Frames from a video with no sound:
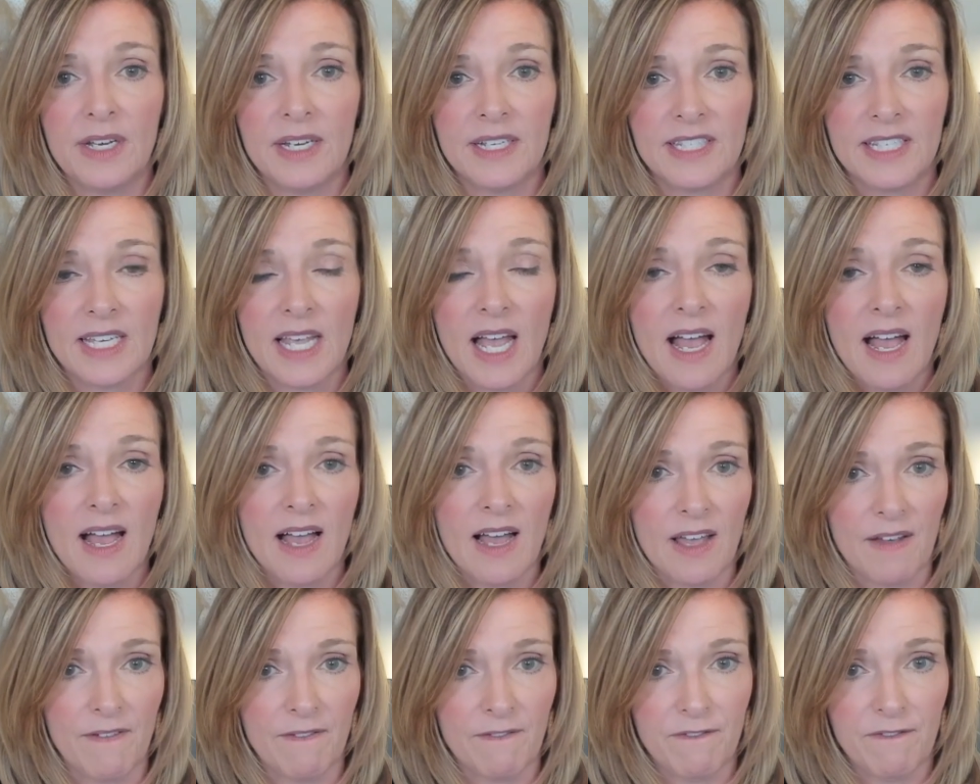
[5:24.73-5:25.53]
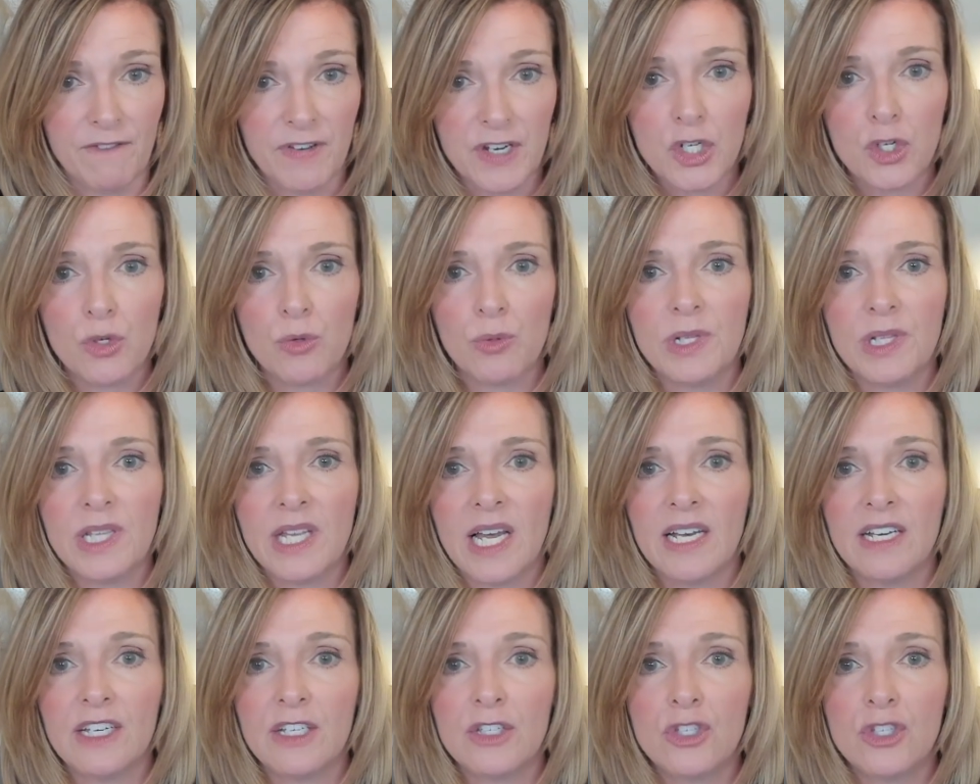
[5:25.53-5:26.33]
It's
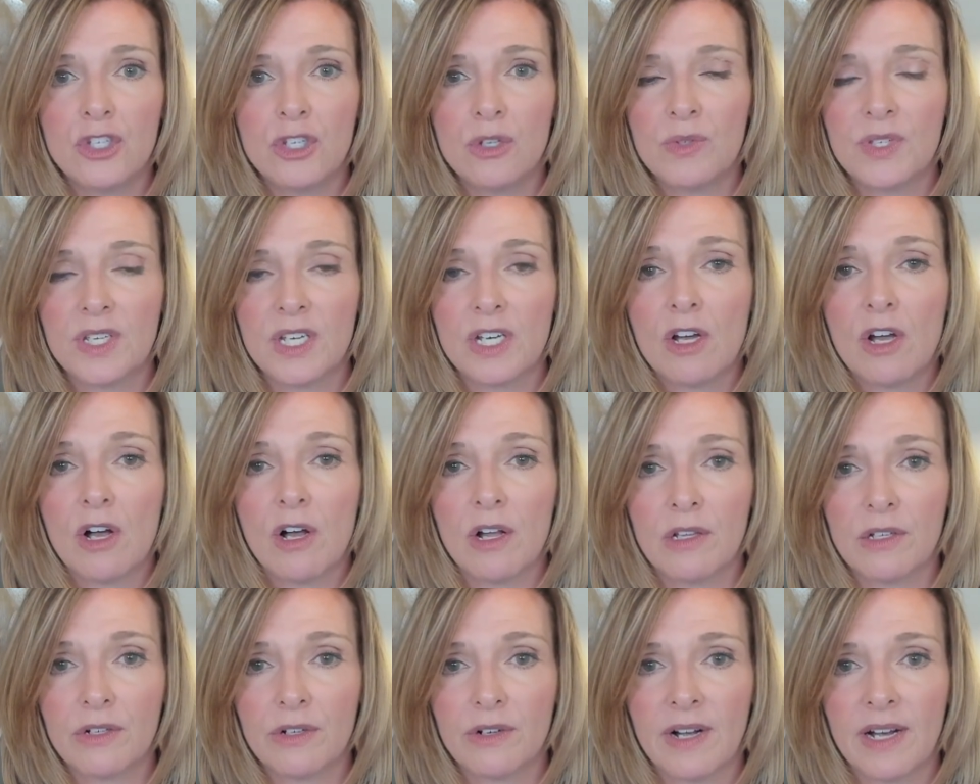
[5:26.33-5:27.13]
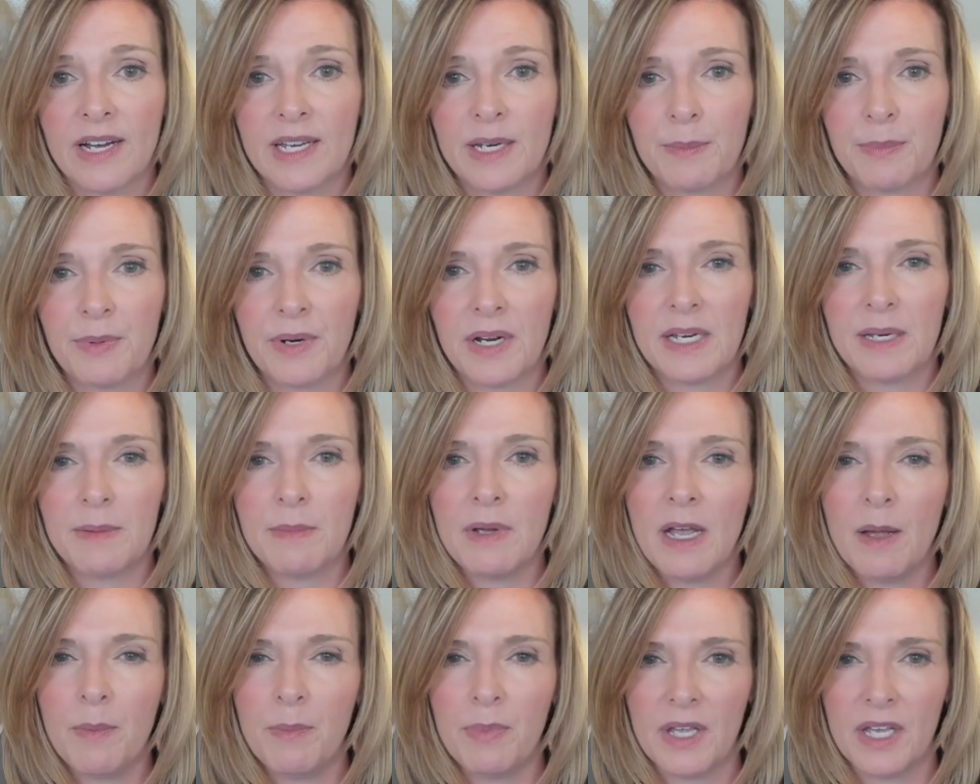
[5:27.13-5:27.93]
visualized using color on a brain
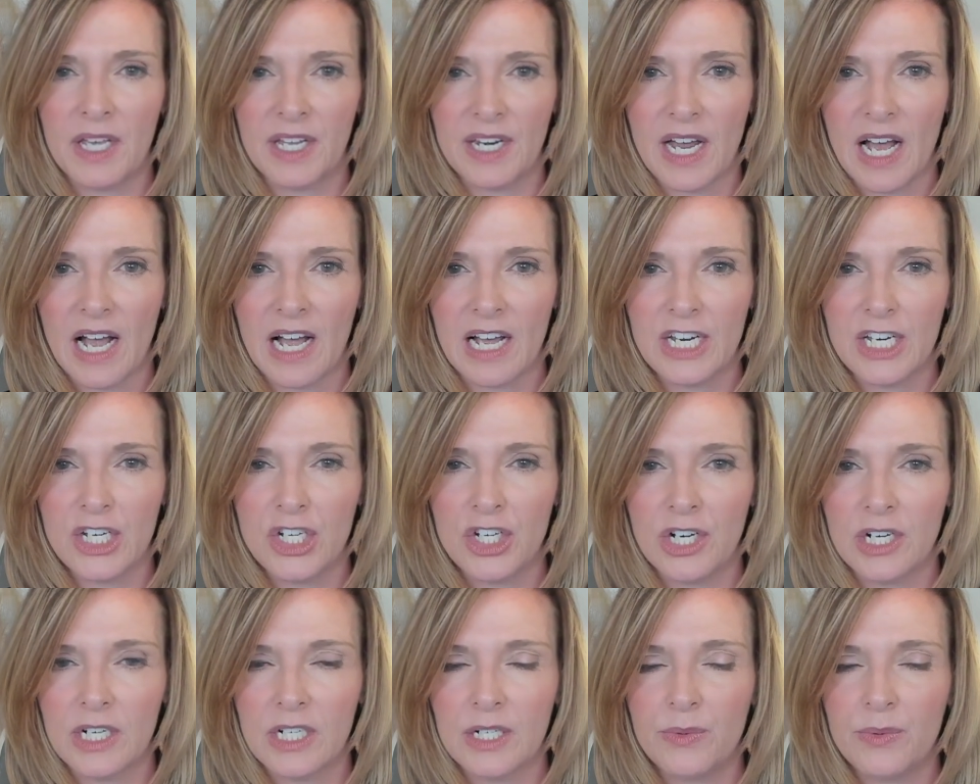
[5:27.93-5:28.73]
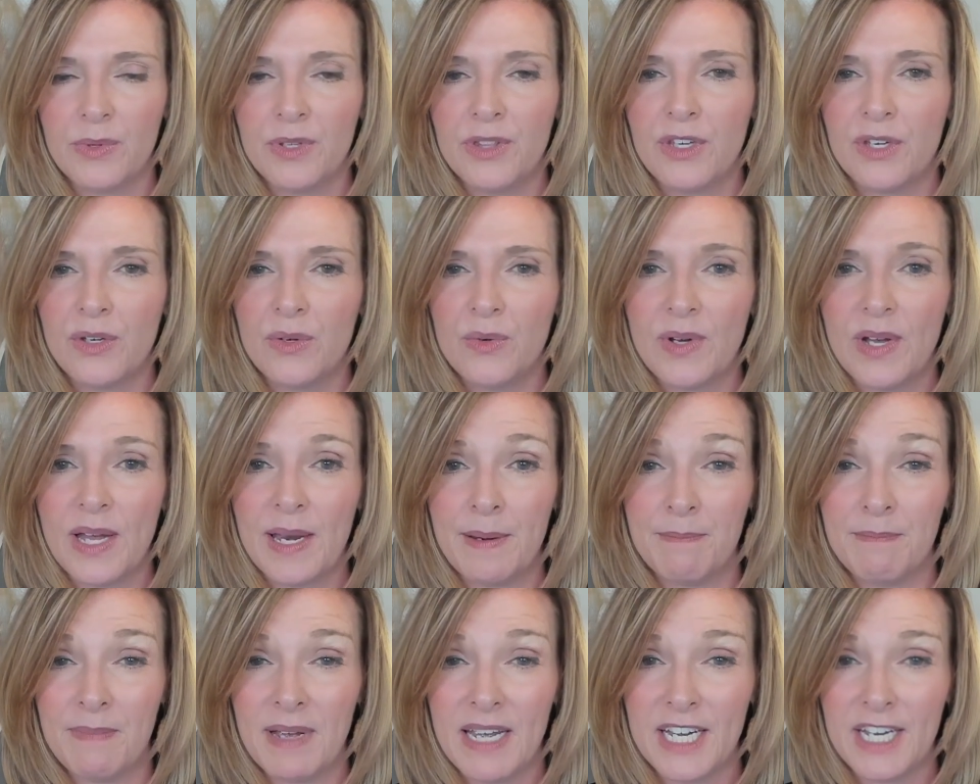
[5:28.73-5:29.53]
map, and I share it with you
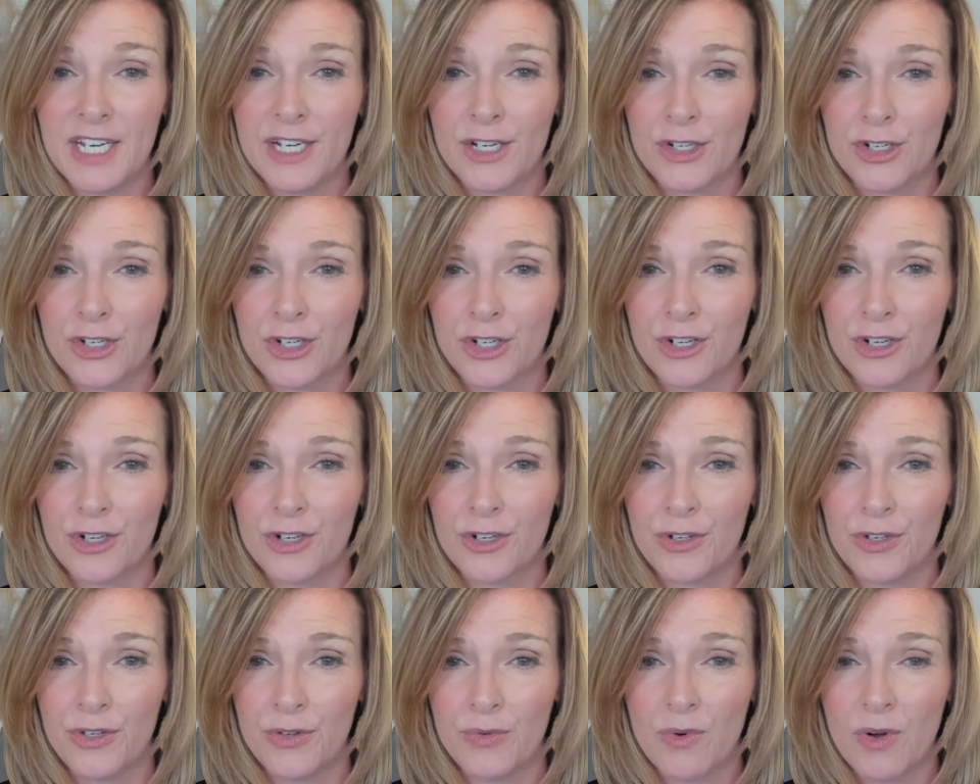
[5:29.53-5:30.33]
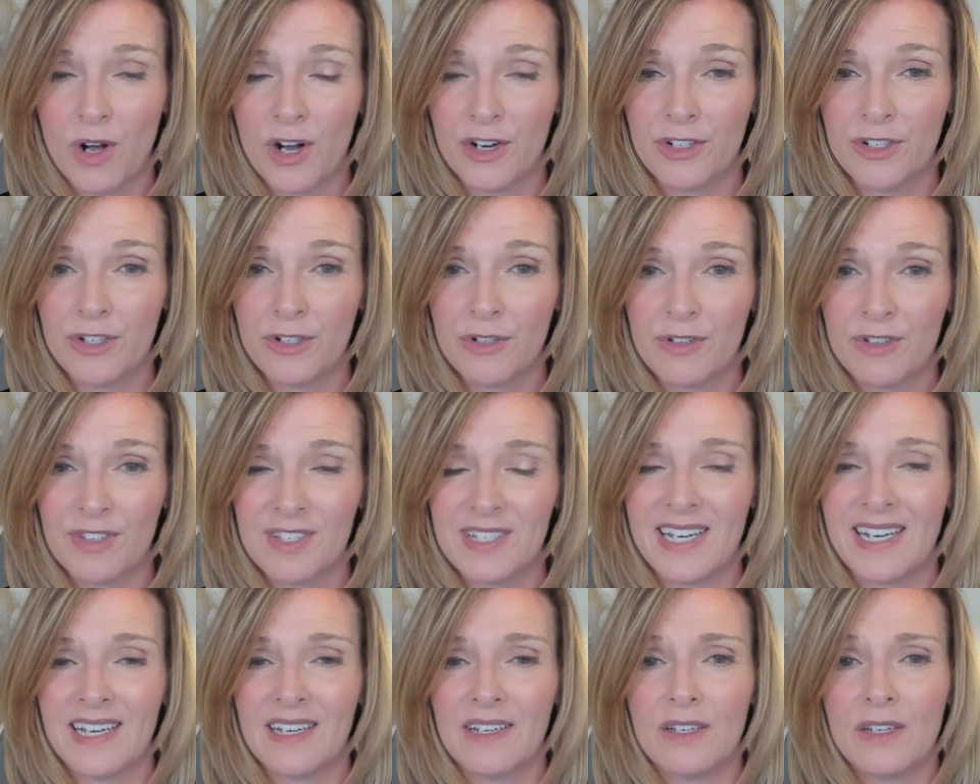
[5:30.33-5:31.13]
and make sure you
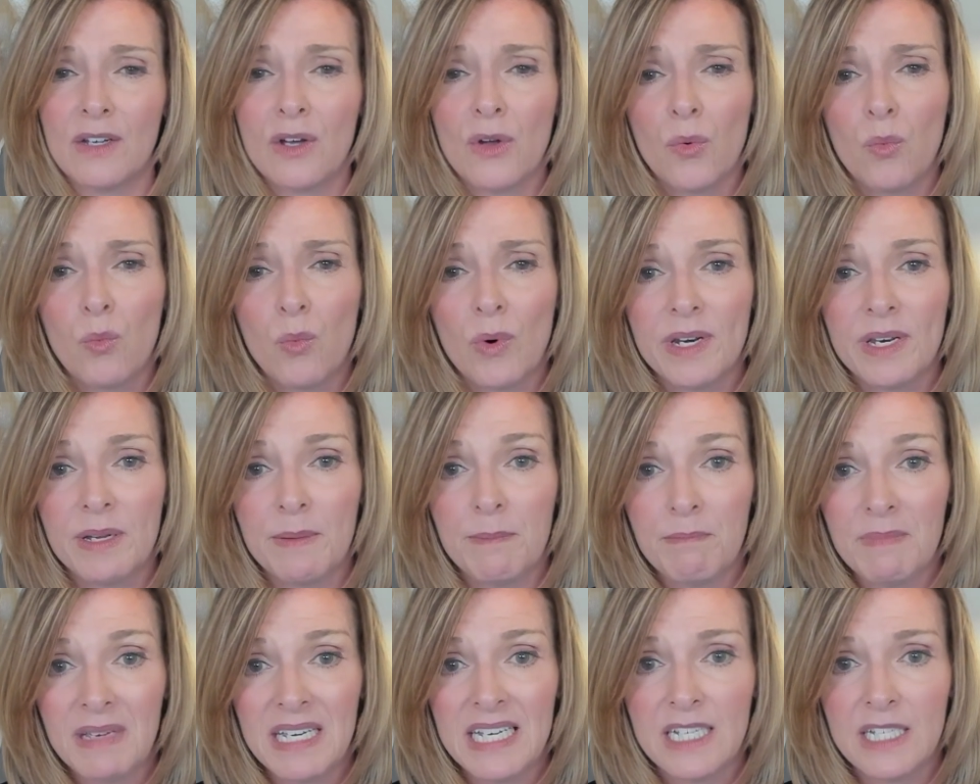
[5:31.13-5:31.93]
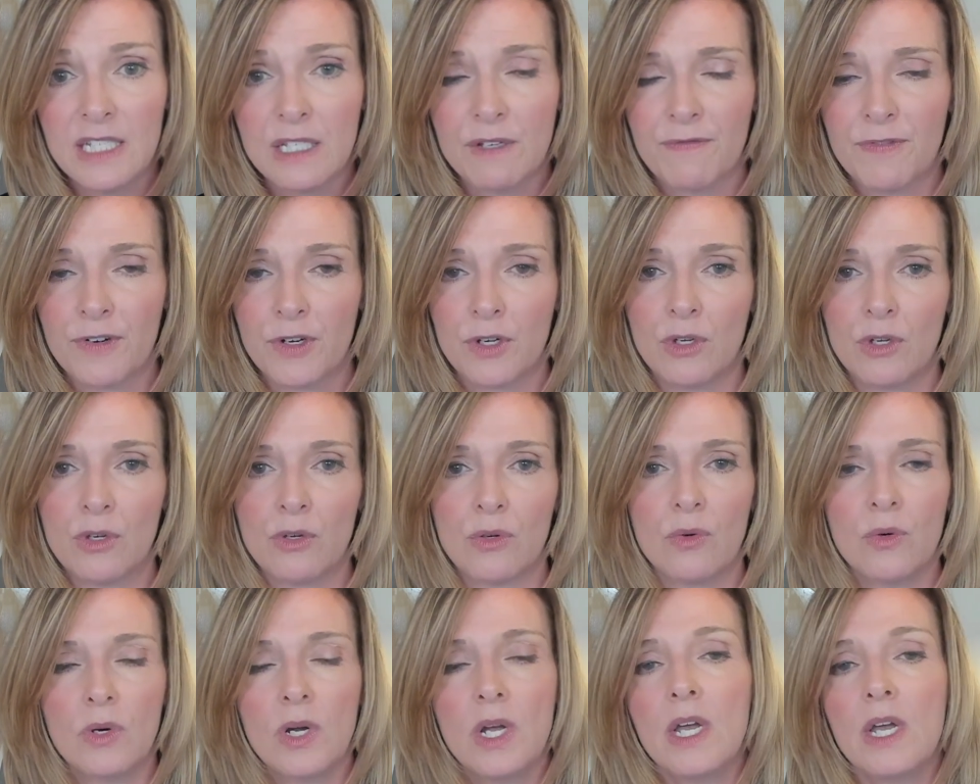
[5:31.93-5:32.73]
understand what it means for
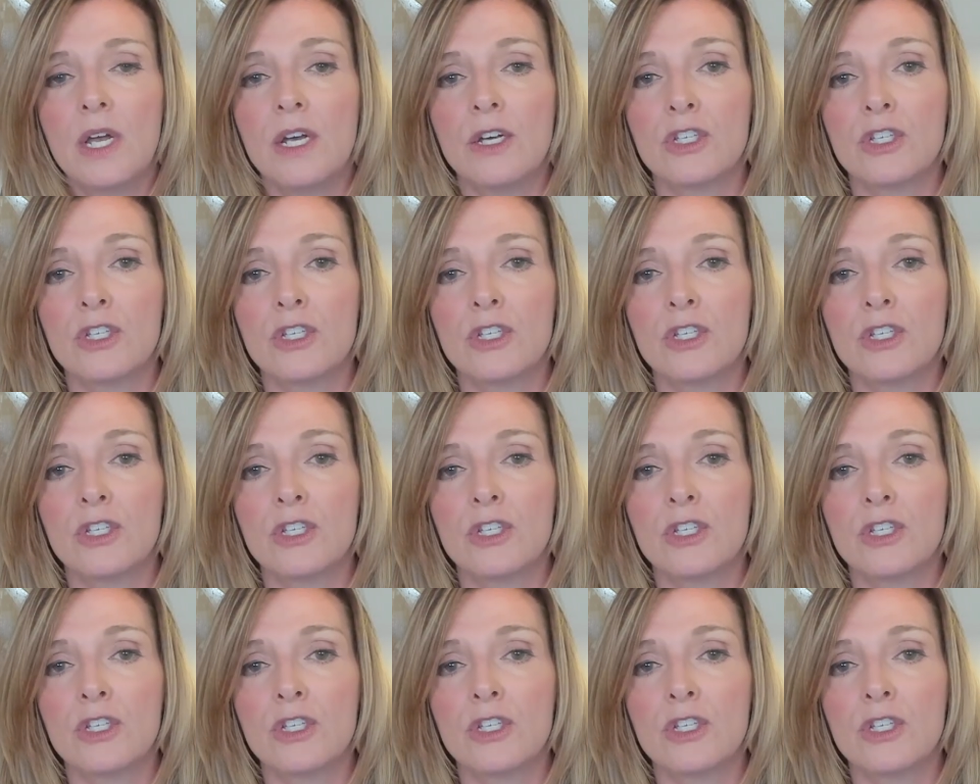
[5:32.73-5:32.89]
you.